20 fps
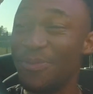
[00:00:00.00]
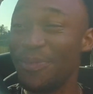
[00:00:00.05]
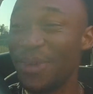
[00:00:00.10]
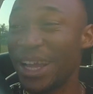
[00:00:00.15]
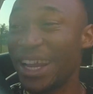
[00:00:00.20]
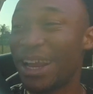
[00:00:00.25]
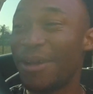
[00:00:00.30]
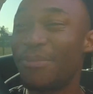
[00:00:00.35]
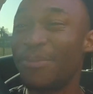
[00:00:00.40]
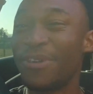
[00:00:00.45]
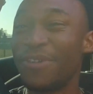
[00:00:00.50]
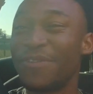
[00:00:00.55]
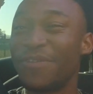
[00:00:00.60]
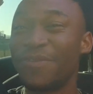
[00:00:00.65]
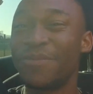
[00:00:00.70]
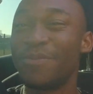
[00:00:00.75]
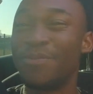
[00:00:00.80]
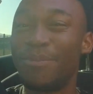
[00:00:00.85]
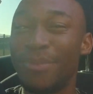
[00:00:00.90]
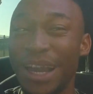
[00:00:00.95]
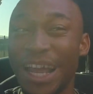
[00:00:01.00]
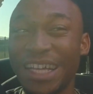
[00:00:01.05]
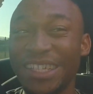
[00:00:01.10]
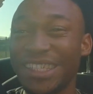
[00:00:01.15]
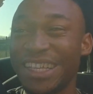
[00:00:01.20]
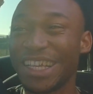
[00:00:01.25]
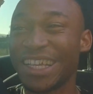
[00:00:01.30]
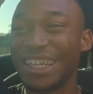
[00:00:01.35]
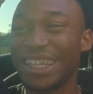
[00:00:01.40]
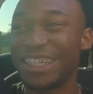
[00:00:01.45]
made up of
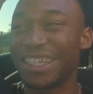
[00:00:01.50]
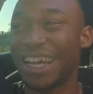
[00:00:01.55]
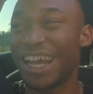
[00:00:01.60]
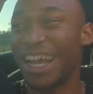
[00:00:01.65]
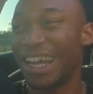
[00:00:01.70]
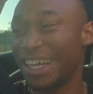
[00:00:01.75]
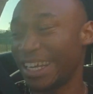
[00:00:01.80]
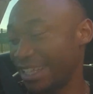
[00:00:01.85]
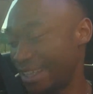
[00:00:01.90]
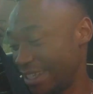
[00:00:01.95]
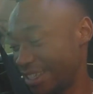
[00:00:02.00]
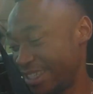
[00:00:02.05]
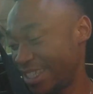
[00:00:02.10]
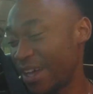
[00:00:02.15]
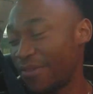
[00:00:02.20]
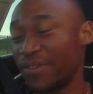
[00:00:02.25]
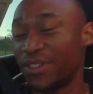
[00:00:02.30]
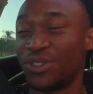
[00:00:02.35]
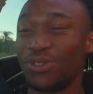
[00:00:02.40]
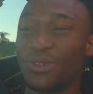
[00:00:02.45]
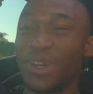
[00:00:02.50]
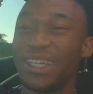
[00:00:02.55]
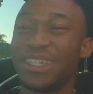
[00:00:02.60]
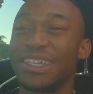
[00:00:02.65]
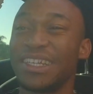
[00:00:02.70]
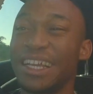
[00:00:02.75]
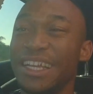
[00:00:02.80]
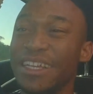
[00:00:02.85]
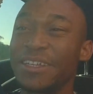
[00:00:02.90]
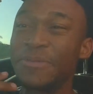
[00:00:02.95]
plastic entirely. The stuff is
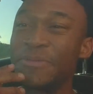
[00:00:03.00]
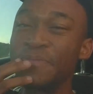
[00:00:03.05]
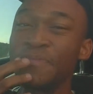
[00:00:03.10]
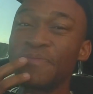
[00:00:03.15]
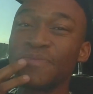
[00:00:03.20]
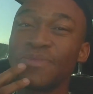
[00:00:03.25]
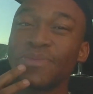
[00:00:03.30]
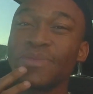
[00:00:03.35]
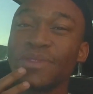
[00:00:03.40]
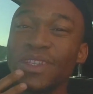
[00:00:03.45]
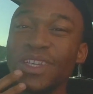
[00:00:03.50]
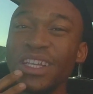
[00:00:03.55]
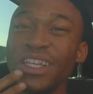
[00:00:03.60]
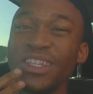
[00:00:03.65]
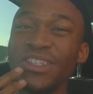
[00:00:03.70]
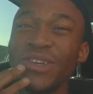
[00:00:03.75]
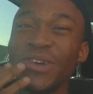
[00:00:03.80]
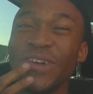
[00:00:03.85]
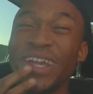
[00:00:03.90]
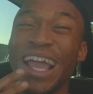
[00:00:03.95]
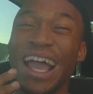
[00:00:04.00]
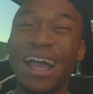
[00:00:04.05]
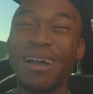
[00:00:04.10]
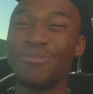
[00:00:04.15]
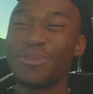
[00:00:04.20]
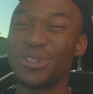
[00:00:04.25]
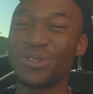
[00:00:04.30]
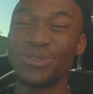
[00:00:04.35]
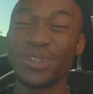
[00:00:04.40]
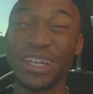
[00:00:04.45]
rattling. So yeah,
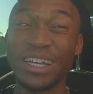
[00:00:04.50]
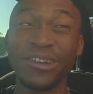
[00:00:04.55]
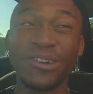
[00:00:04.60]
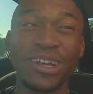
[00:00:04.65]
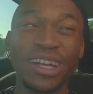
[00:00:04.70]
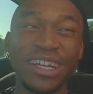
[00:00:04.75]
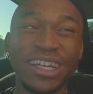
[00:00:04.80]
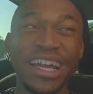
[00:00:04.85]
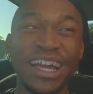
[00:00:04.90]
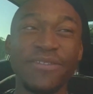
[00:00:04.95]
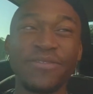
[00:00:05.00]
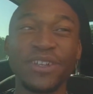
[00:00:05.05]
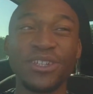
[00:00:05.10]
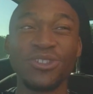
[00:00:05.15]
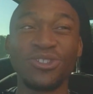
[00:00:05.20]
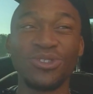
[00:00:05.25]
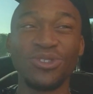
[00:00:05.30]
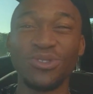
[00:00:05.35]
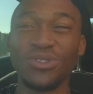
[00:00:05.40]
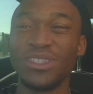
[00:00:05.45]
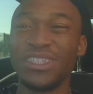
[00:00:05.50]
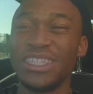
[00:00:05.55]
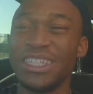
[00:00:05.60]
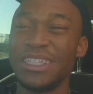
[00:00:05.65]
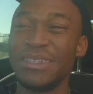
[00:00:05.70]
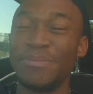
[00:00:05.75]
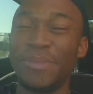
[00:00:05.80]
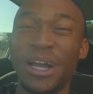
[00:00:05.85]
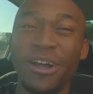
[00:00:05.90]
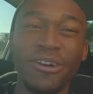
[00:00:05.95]
I'm not really gonna dive into
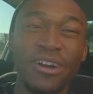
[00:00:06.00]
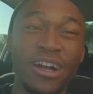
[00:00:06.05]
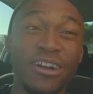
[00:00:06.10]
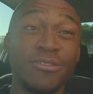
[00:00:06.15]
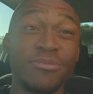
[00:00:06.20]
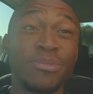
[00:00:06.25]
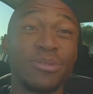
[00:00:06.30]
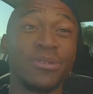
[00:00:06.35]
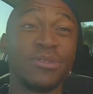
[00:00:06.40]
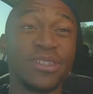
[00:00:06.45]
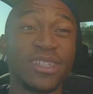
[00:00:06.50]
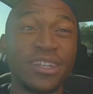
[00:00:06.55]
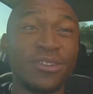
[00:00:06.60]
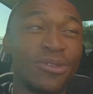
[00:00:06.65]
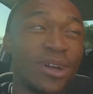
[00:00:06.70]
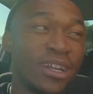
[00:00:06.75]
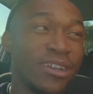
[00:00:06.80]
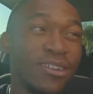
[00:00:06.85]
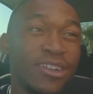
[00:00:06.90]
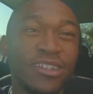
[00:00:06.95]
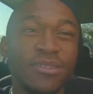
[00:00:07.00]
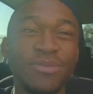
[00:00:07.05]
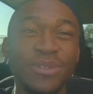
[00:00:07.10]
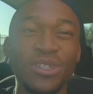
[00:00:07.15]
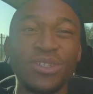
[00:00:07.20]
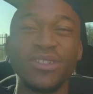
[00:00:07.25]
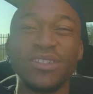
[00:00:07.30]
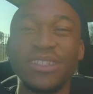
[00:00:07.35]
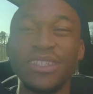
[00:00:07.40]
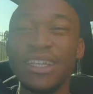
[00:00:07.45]
the power outputs and whatnot,
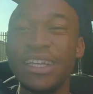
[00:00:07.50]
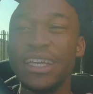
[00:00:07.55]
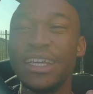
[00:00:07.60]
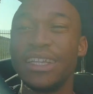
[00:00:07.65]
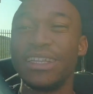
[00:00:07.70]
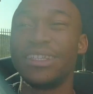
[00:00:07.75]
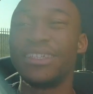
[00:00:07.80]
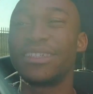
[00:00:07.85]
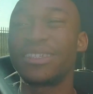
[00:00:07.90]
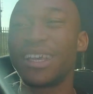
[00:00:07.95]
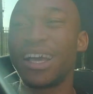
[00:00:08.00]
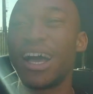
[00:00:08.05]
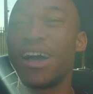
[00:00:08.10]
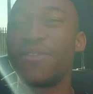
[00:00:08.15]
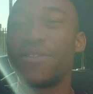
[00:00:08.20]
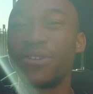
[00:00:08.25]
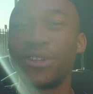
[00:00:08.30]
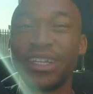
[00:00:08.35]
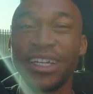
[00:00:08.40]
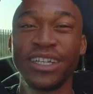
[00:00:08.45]
because this car for